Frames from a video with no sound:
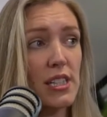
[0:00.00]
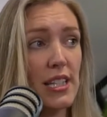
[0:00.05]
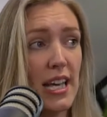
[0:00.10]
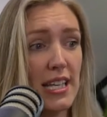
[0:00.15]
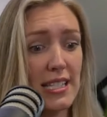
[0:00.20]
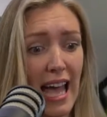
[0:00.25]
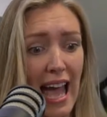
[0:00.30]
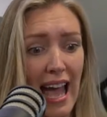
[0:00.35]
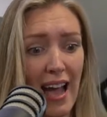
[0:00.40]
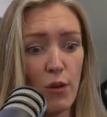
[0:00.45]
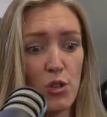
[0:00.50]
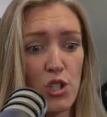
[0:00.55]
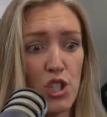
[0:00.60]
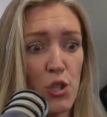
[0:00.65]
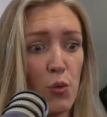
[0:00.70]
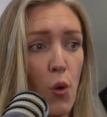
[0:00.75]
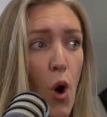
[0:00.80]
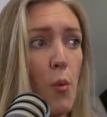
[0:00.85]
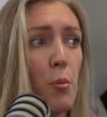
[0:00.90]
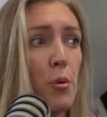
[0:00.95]
and that's how do
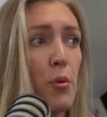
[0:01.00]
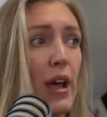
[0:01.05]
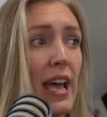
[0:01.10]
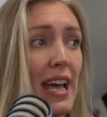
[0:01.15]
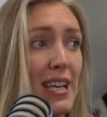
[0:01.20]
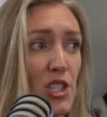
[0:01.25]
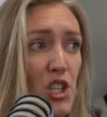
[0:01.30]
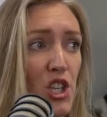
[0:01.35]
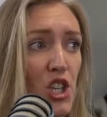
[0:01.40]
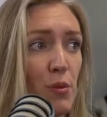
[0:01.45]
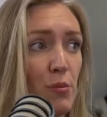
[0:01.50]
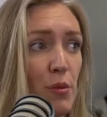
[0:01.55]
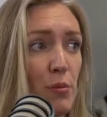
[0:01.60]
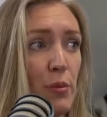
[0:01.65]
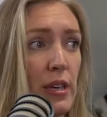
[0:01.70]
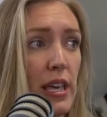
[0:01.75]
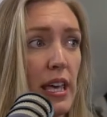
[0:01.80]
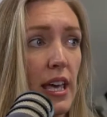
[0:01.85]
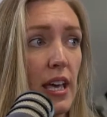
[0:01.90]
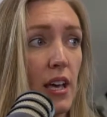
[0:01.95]
you operate as a human
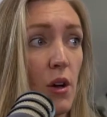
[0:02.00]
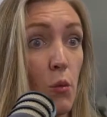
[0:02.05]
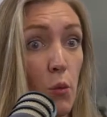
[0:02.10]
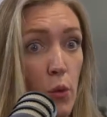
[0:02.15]
being